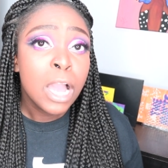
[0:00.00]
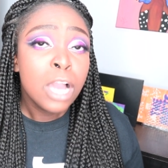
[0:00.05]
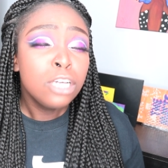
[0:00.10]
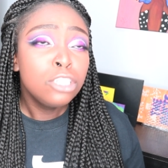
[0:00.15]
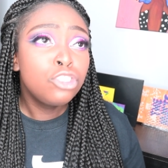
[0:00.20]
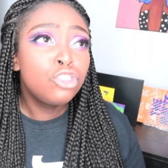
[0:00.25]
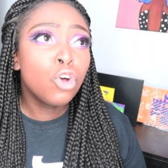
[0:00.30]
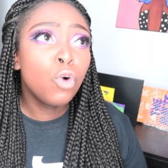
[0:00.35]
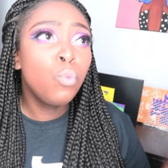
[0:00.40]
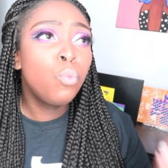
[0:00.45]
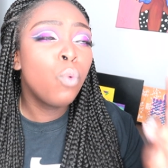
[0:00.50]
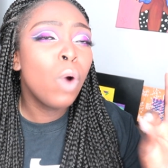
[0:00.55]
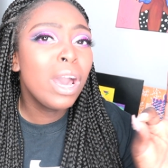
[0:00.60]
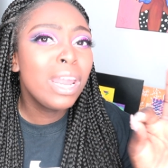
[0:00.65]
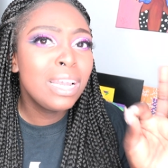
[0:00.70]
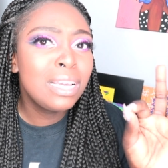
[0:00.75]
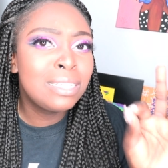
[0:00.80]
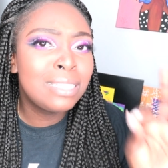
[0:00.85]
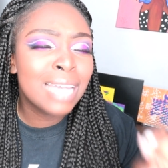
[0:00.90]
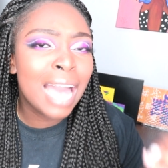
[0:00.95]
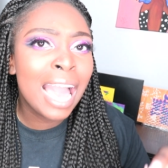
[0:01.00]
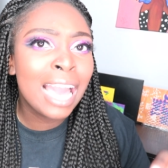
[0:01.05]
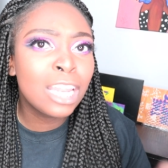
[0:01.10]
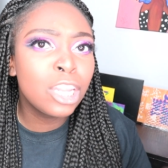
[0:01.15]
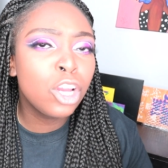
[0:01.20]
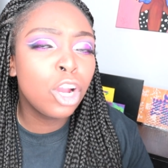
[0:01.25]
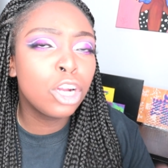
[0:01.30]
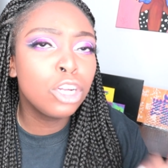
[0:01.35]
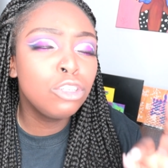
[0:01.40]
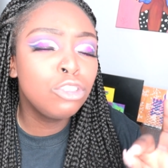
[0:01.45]
So what
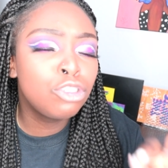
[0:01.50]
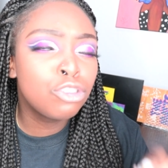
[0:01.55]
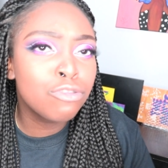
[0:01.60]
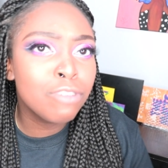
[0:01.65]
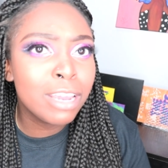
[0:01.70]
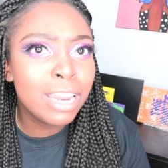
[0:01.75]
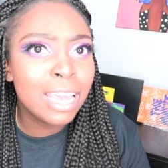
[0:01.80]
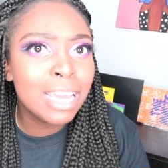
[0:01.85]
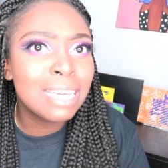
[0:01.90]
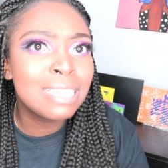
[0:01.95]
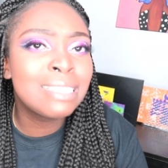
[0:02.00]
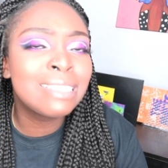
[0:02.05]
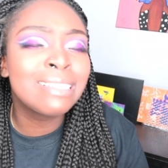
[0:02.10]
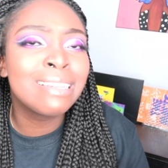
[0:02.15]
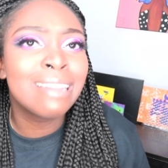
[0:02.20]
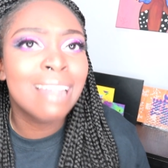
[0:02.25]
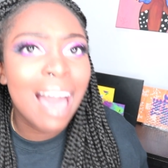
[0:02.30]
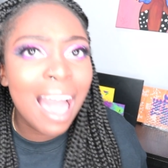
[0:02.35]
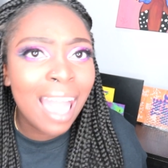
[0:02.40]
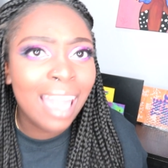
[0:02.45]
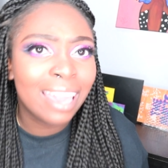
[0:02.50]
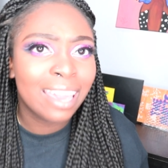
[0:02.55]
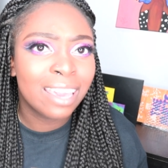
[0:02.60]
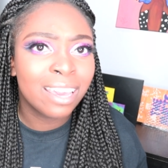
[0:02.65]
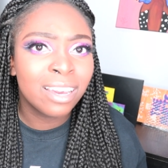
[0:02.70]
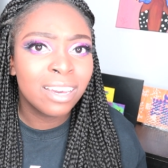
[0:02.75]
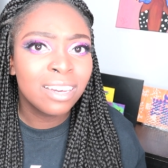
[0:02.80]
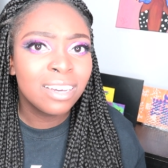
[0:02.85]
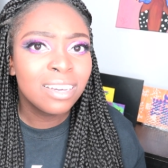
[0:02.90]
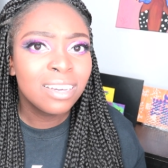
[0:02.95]
exactly are you treating us like?